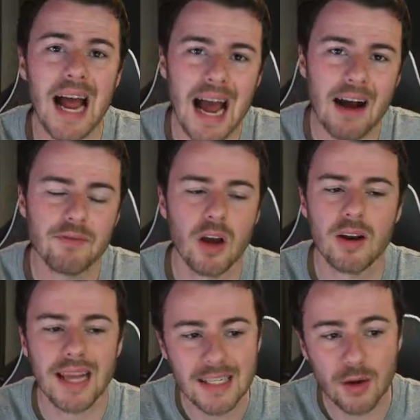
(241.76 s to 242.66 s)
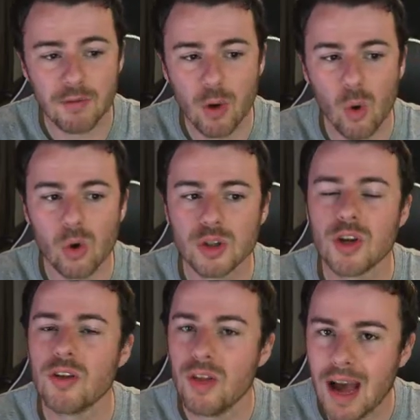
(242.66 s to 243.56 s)
I have done is of course
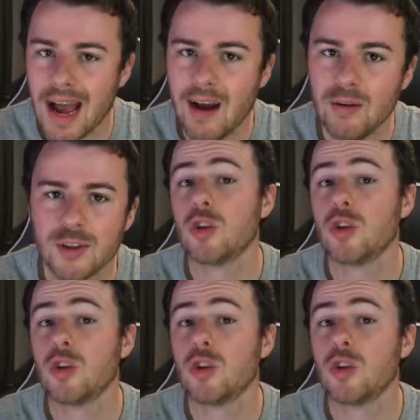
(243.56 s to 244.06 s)
the house.